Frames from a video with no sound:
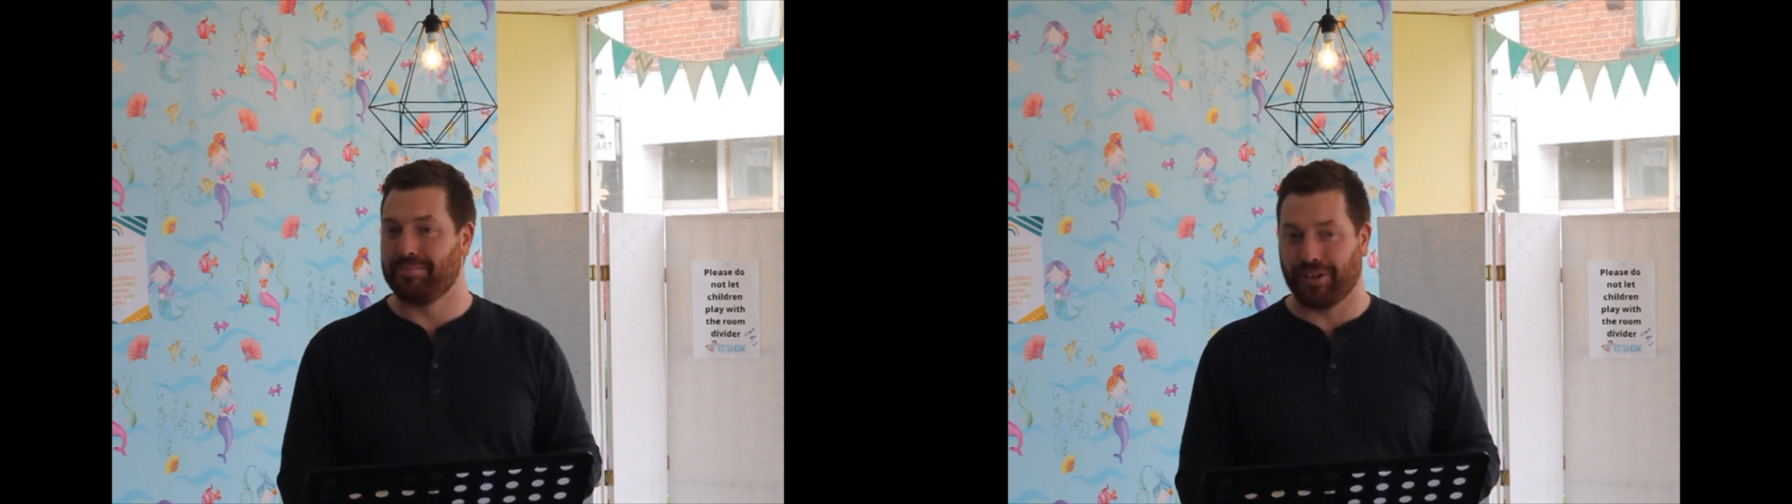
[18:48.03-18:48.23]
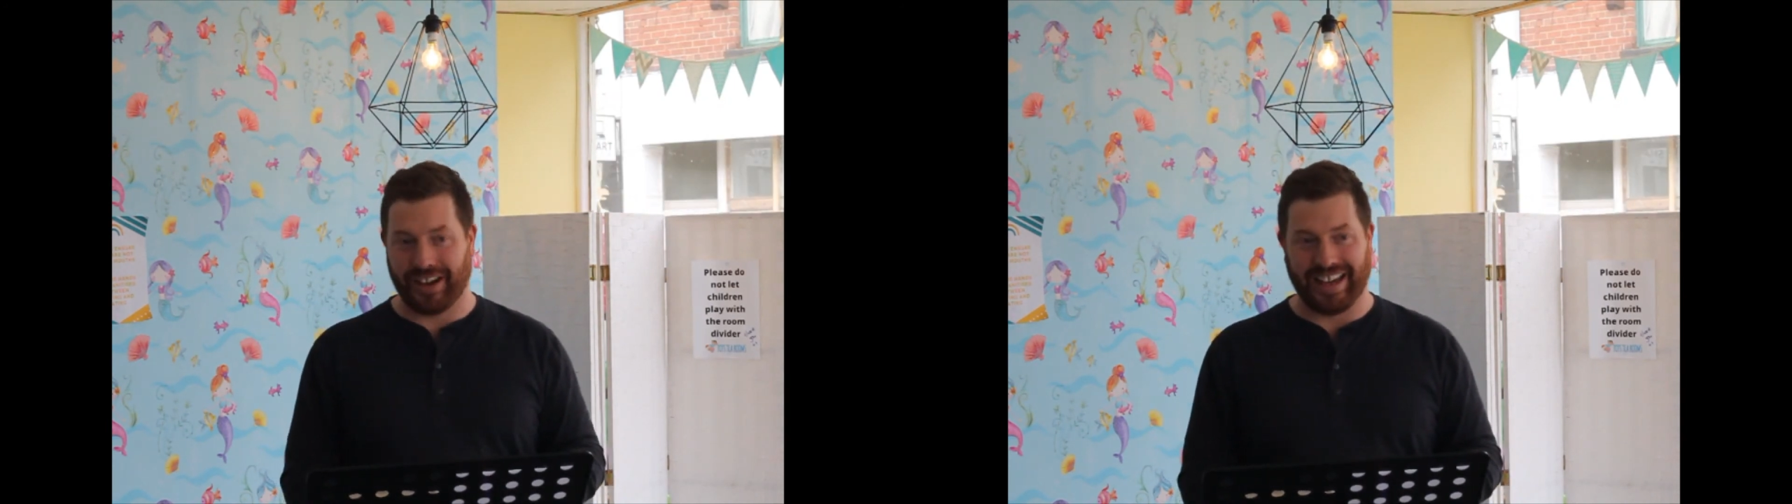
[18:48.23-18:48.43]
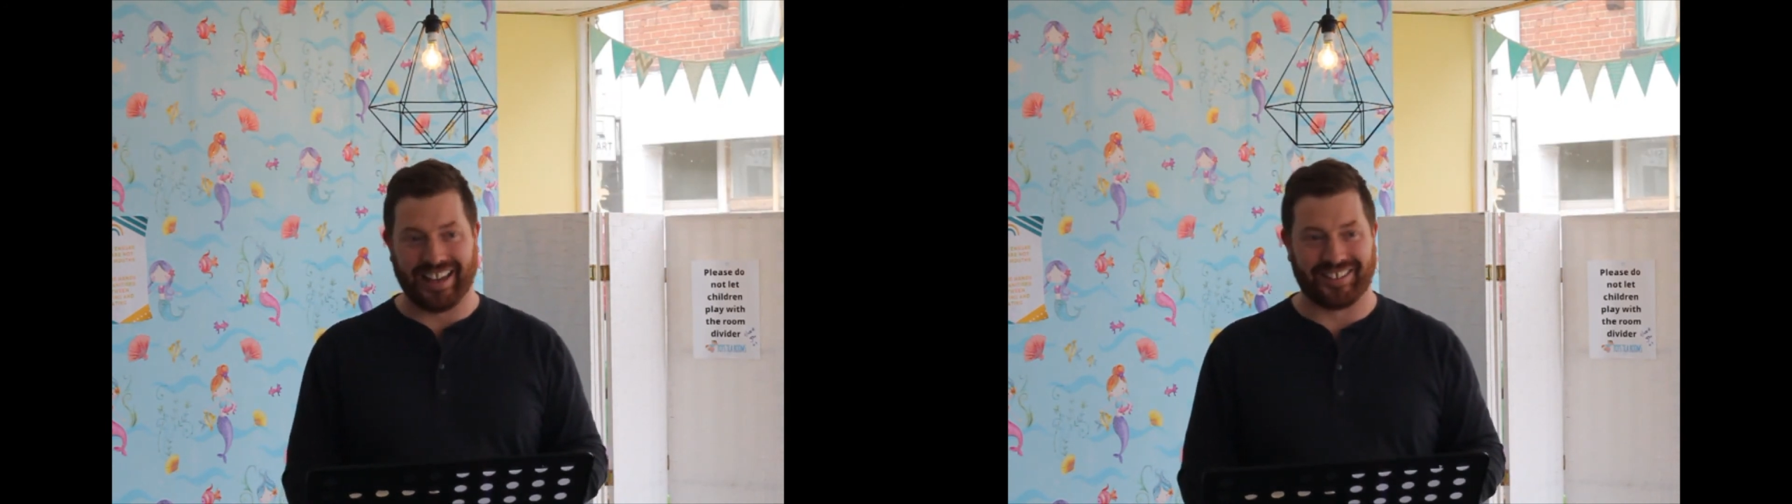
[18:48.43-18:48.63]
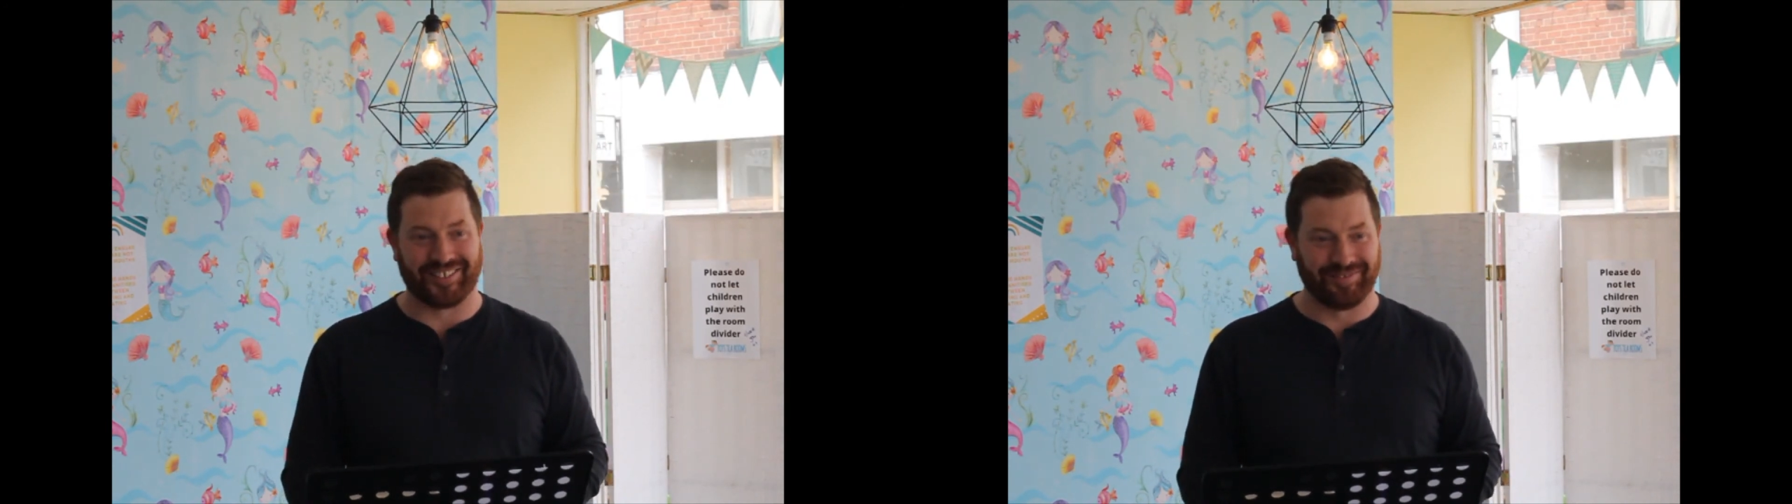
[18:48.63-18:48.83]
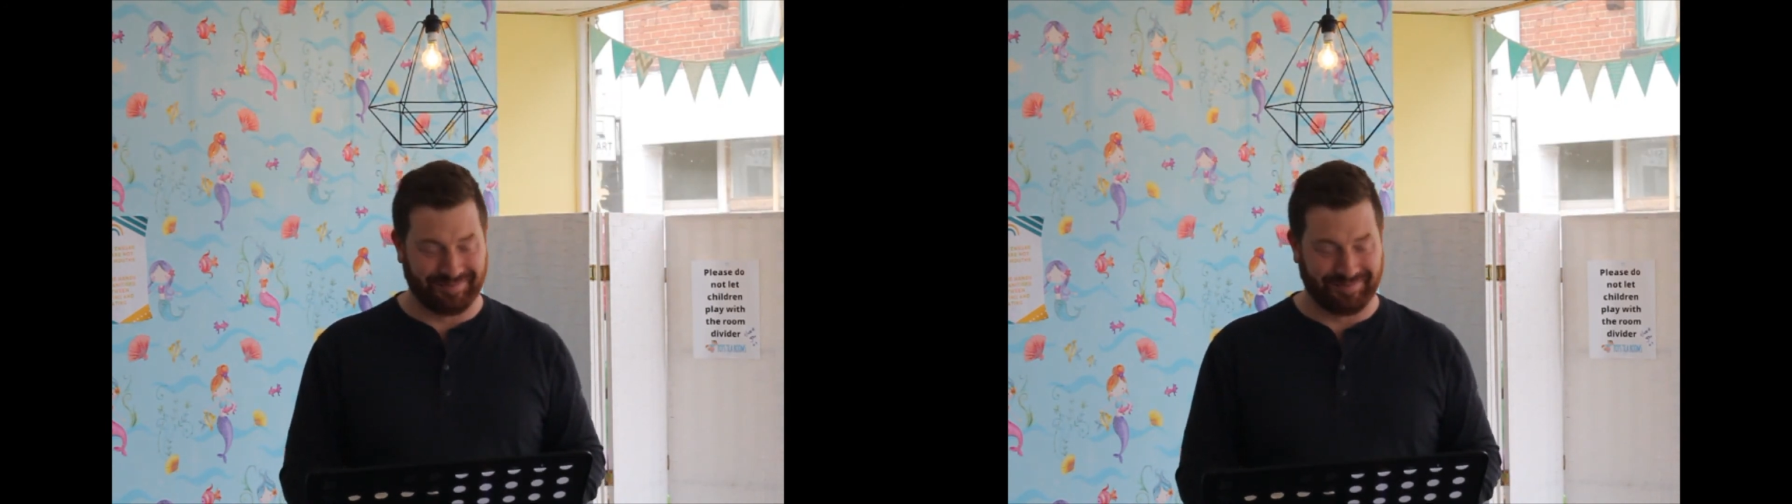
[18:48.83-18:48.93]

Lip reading: but heirs.